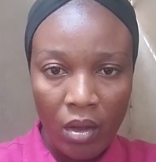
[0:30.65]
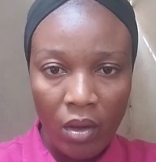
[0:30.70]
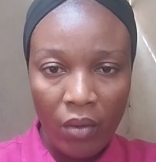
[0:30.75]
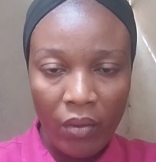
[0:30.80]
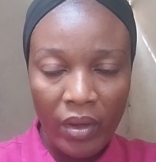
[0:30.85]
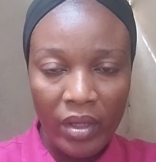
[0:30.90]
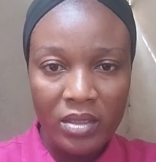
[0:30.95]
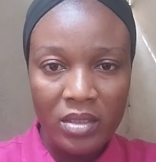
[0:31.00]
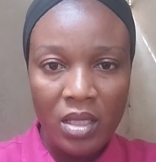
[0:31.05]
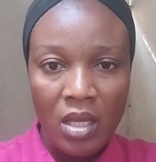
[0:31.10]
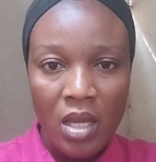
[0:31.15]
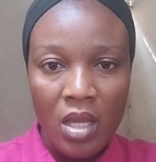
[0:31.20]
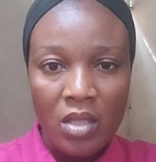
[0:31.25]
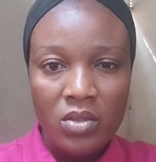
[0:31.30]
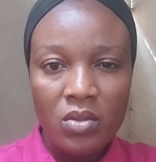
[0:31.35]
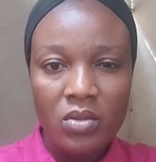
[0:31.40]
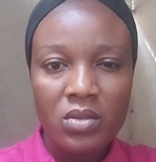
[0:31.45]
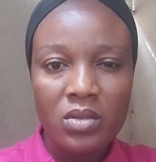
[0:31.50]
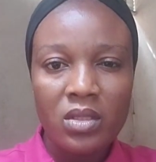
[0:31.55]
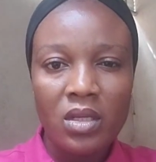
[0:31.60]
All right.
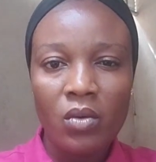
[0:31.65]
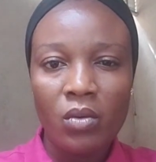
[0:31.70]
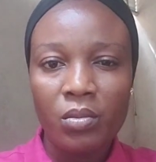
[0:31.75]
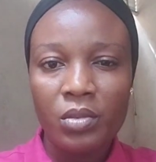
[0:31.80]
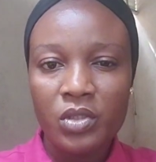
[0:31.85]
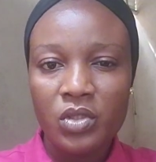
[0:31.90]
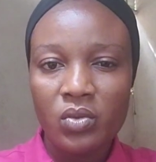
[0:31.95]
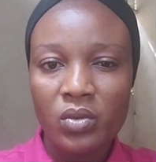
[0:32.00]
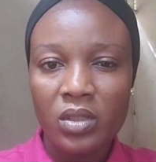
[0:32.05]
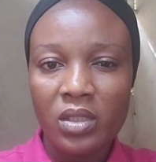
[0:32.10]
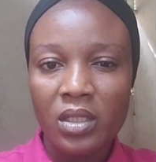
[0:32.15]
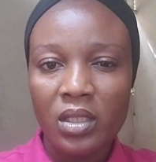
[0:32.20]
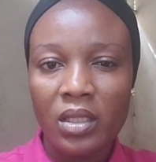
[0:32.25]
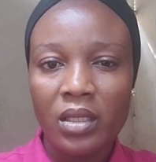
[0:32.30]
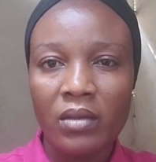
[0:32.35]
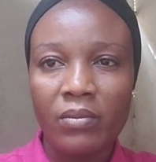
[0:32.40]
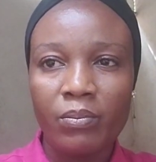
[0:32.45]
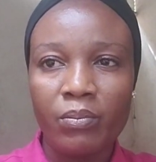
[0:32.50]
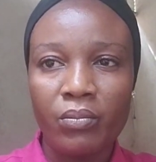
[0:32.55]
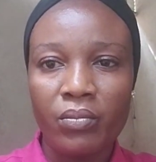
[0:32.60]
So today we'll be doing
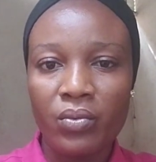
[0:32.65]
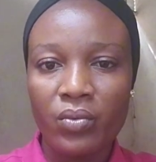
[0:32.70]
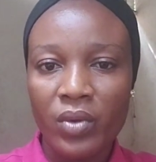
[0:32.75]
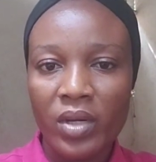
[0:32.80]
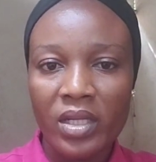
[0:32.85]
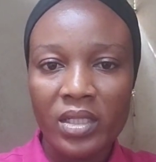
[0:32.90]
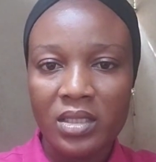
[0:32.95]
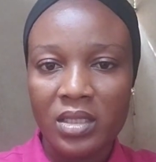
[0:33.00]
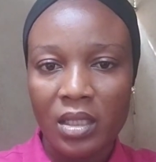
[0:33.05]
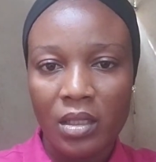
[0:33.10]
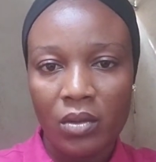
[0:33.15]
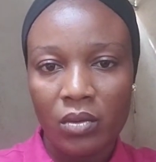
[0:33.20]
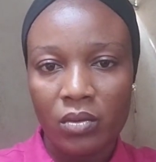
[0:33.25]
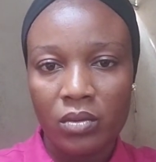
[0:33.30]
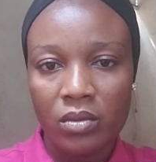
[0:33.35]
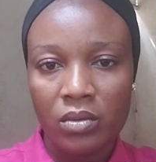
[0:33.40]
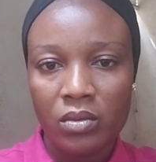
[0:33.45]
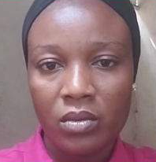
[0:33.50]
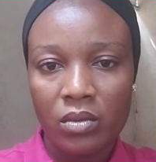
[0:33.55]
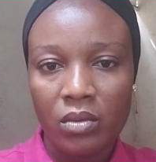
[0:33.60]
a
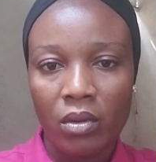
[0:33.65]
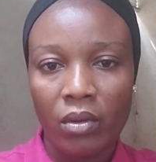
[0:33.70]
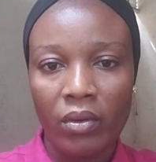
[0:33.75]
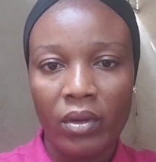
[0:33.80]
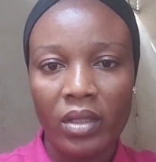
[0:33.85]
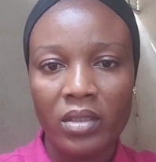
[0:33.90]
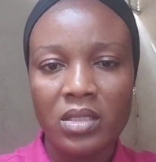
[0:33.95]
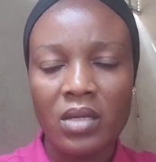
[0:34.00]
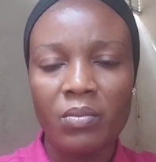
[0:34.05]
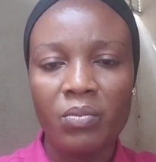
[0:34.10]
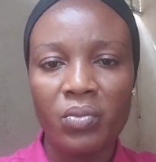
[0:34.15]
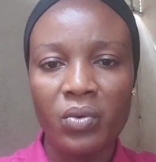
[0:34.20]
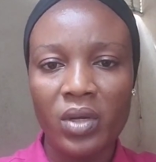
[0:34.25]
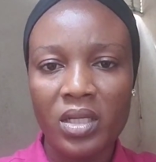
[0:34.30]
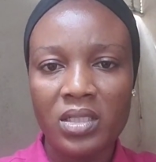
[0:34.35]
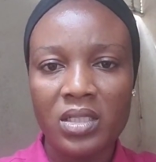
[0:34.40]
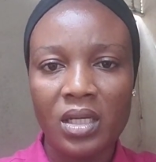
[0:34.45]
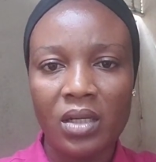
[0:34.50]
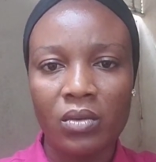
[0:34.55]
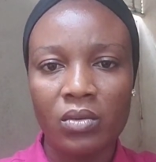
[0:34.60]
breakdown. All right, a
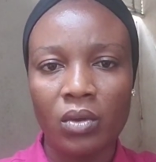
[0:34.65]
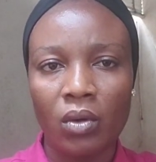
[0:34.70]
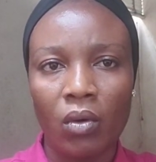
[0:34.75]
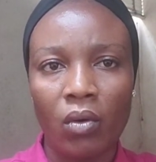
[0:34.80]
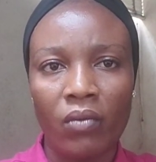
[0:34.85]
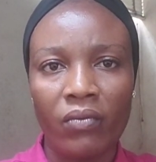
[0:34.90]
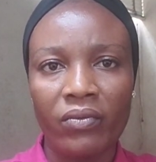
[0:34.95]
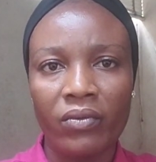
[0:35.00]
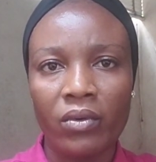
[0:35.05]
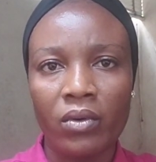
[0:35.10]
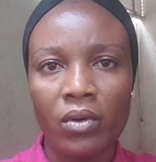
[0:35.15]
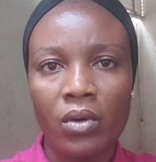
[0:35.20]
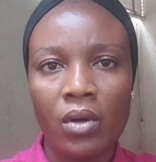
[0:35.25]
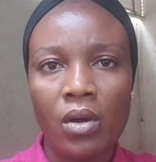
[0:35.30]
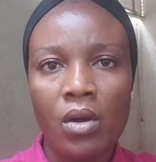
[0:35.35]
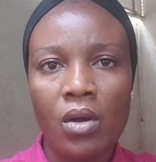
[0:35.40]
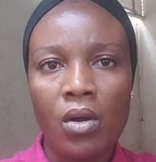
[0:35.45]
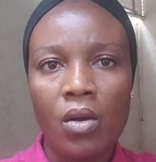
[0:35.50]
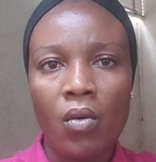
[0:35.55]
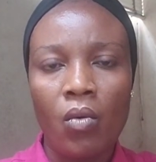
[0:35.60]
breakdown of
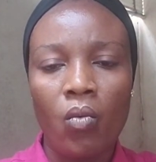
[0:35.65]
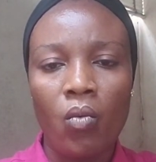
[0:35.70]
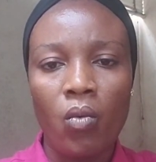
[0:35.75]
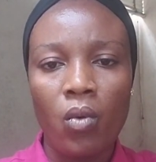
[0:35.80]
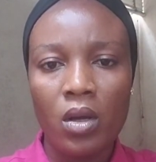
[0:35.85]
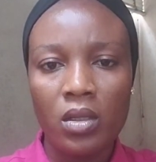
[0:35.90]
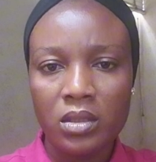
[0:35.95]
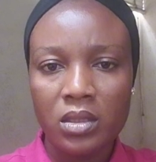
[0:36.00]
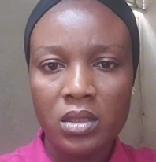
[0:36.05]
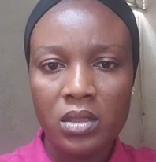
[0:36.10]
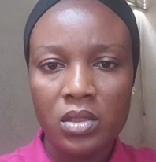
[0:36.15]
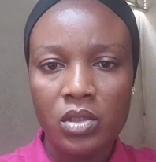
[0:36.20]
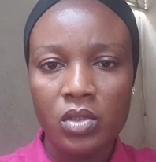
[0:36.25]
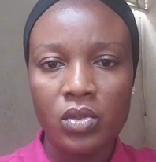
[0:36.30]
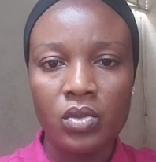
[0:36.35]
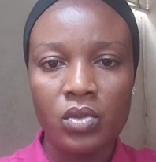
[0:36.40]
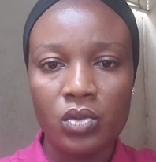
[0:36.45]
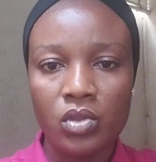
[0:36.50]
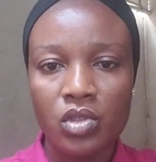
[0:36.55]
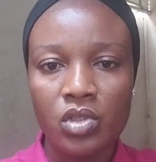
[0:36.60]
what
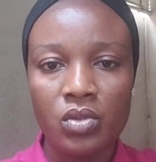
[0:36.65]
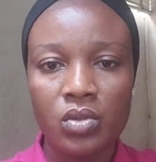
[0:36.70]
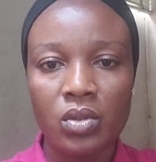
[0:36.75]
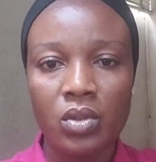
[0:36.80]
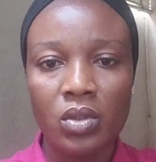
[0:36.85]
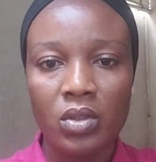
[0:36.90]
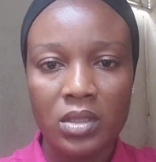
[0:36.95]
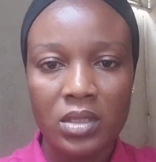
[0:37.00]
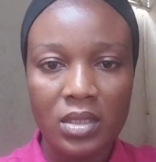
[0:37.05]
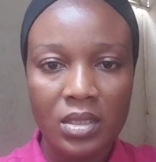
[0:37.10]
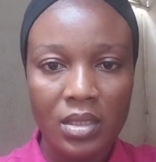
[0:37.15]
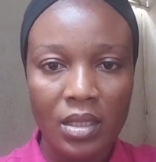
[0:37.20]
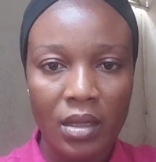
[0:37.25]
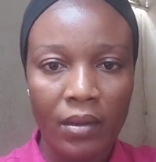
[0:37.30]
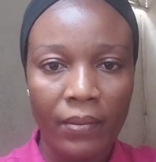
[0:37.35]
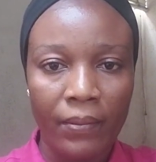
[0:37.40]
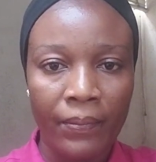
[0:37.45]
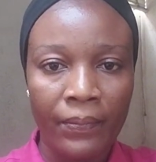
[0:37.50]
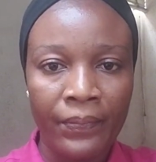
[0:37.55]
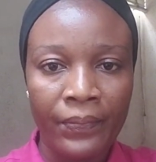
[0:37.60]
you should
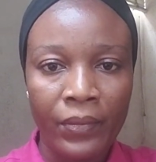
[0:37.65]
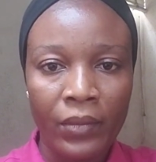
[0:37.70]
consider.